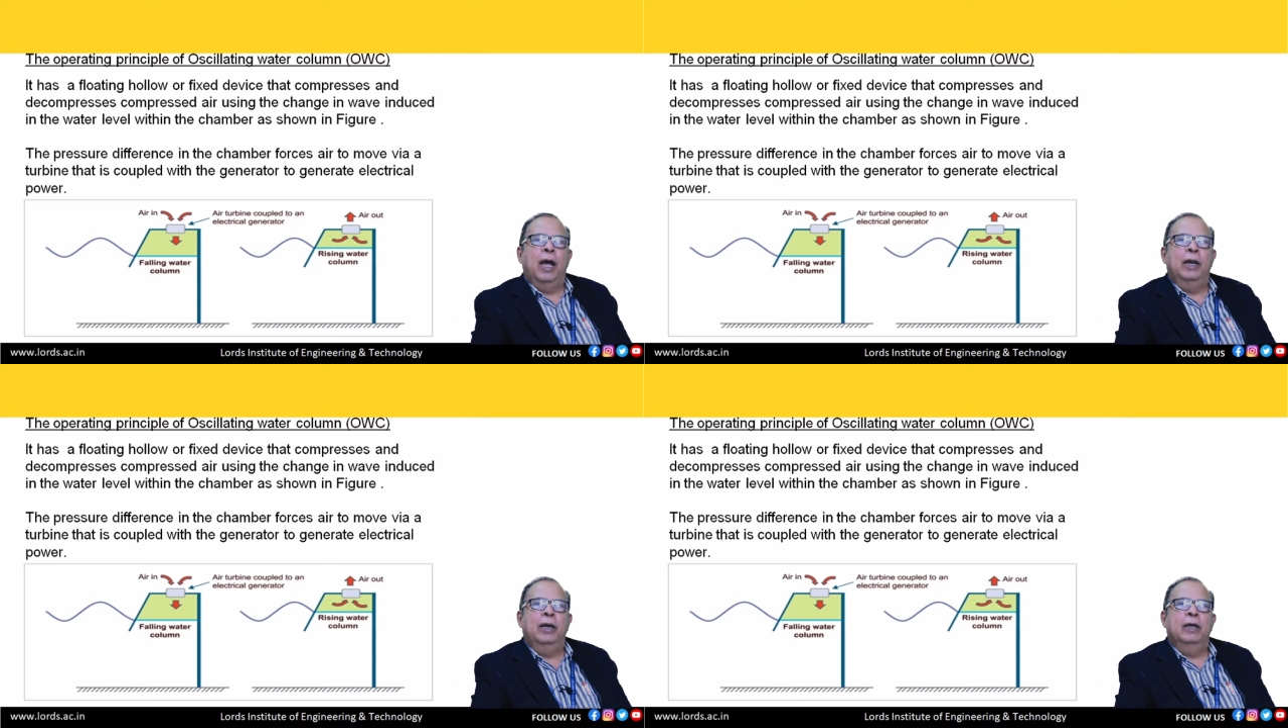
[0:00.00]

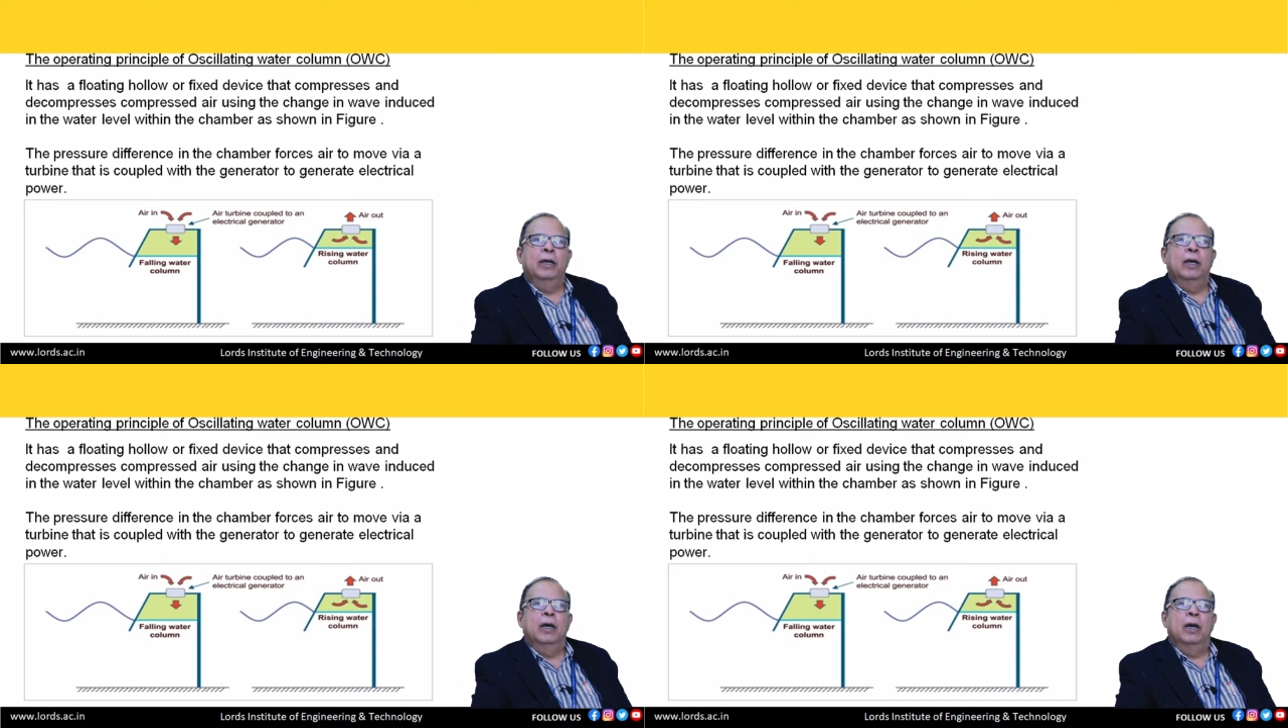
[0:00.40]

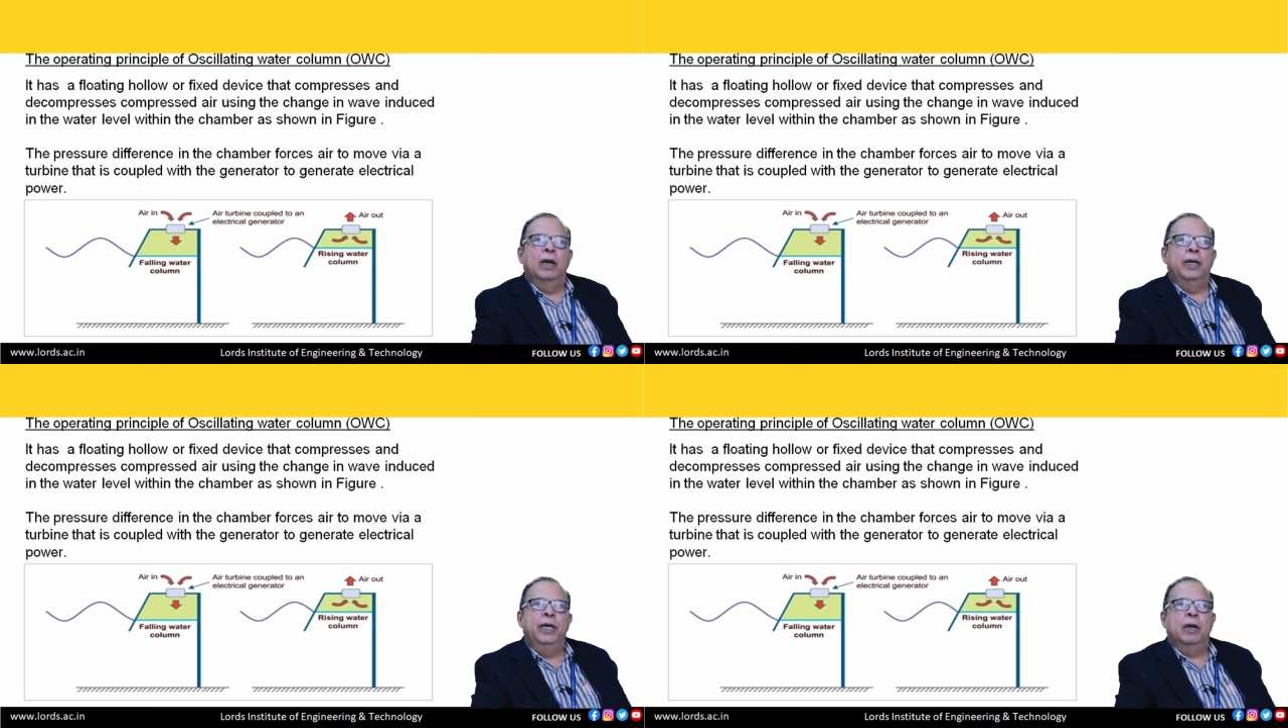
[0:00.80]
and
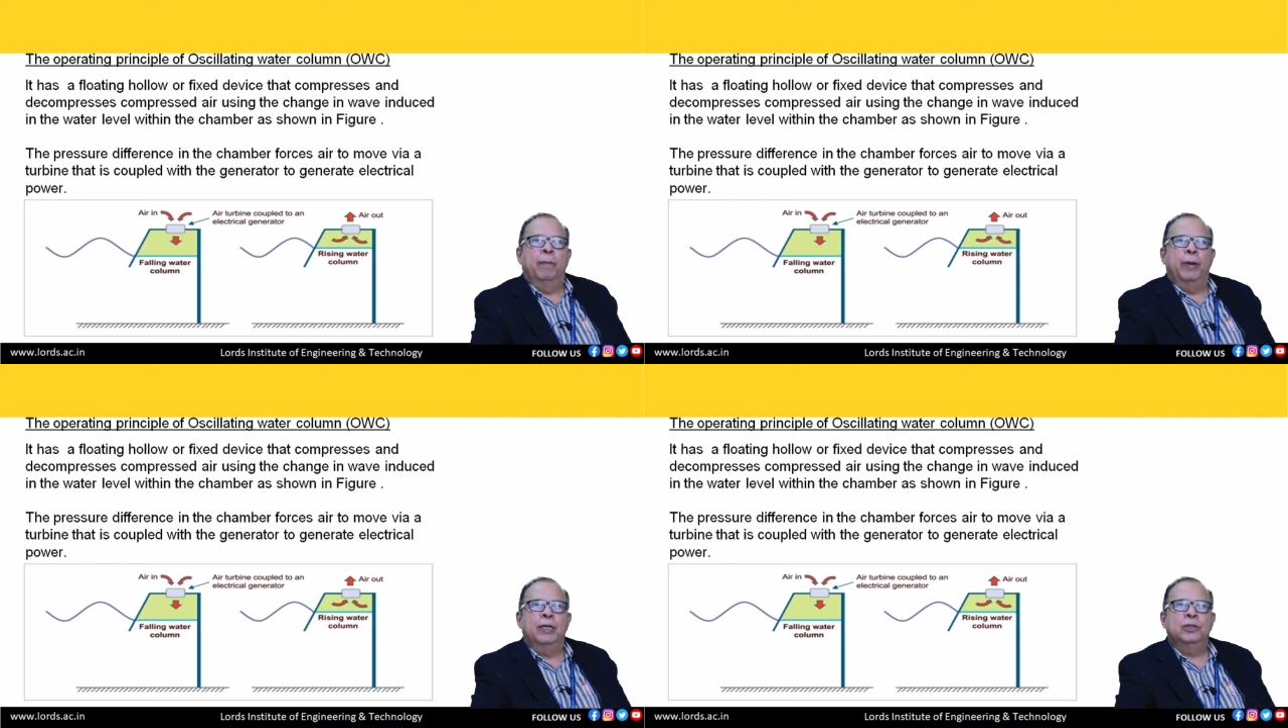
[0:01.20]

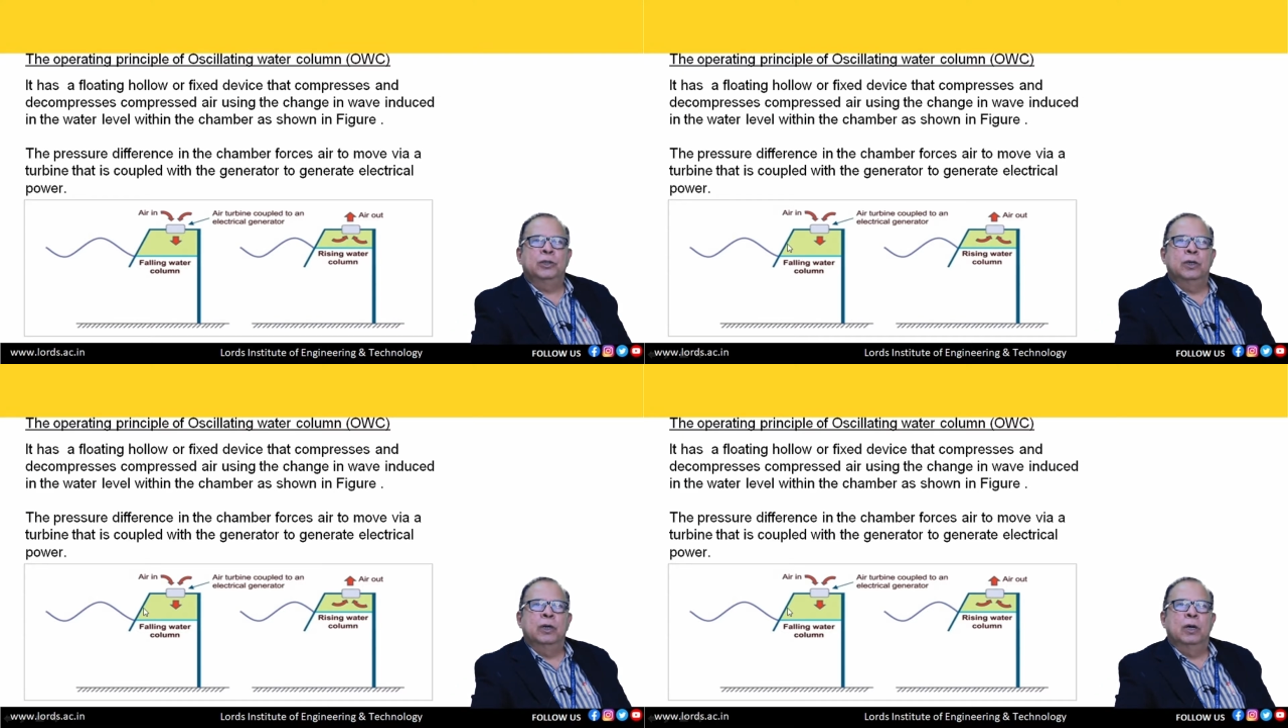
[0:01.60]

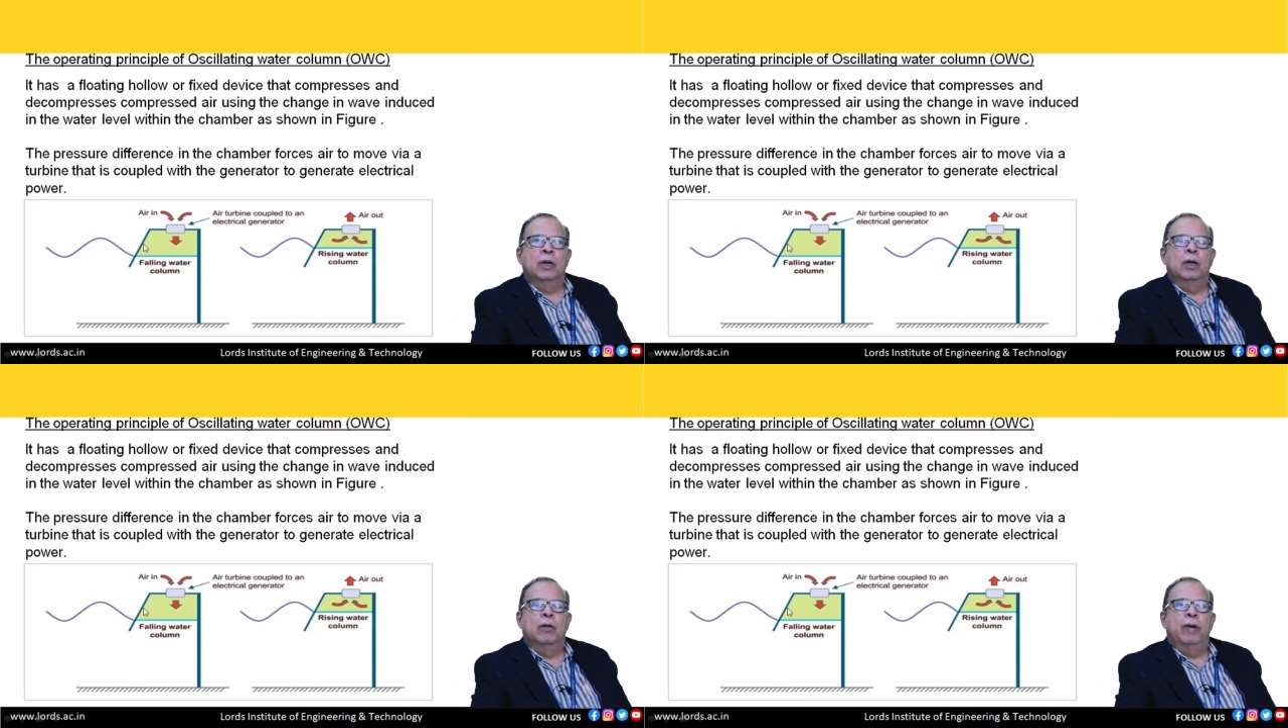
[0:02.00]
decompressed.